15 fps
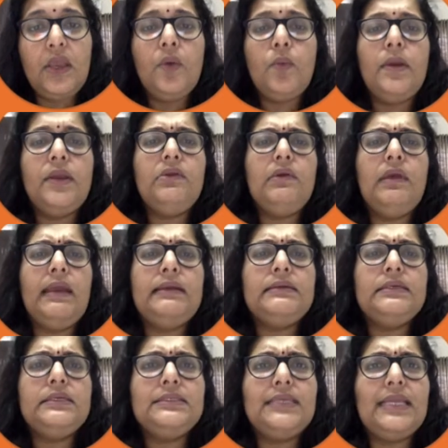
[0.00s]
When you
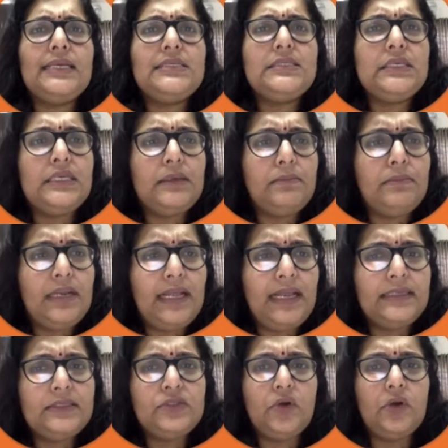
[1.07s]
enter text in a
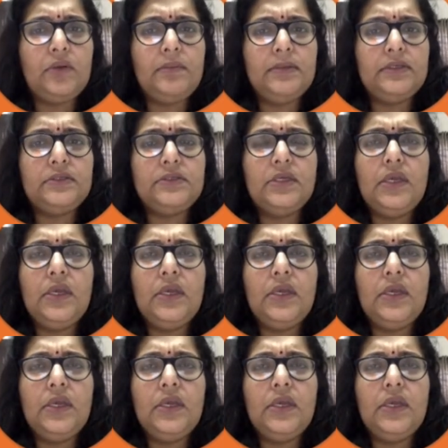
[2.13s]
blank document,